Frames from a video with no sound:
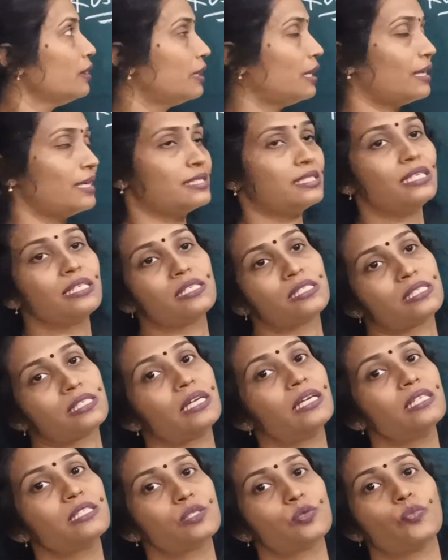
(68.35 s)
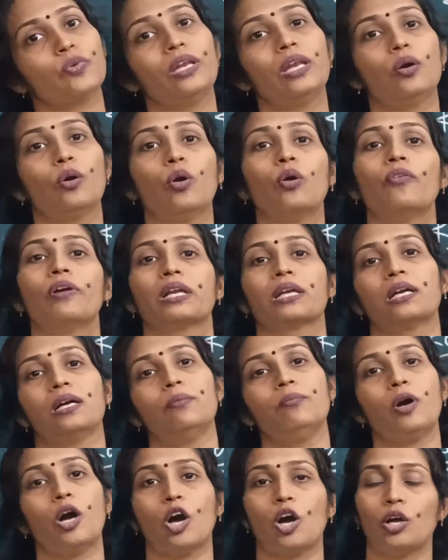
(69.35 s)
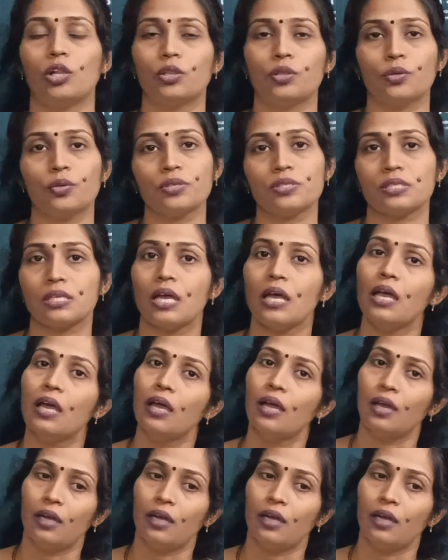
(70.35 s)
the resistors will overcome all those